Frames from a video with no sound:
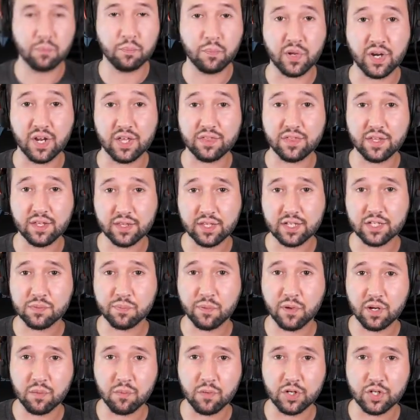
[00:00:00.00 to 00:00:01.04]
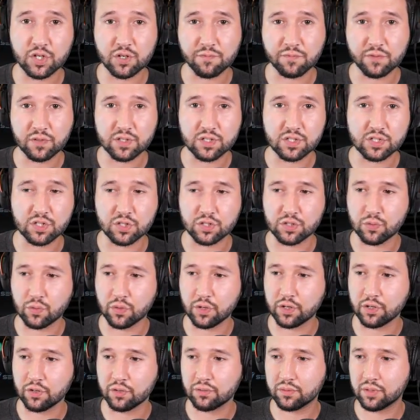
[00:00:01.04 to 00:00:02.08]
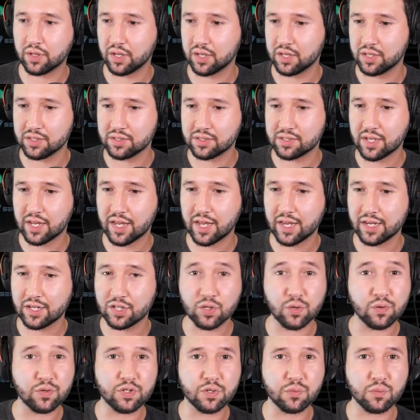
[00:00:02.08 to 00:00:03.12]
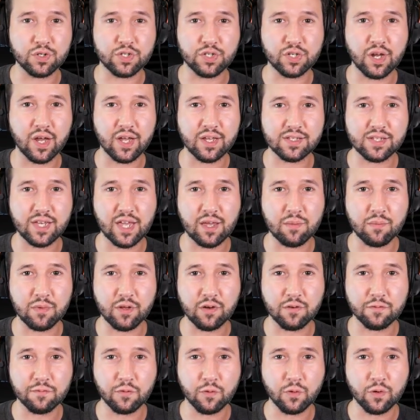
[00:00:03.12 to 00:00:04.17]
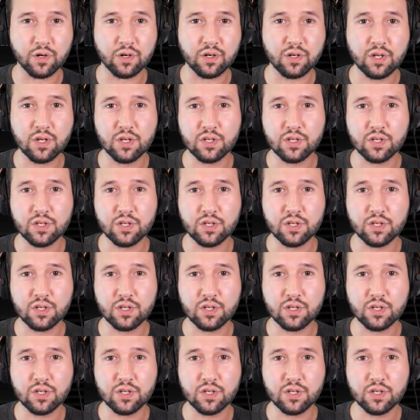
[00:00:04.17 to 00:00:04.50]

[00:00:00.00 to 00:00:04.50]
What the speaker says: But I think that's pretty much it for this tutorial, because I showed you what you guys came here for.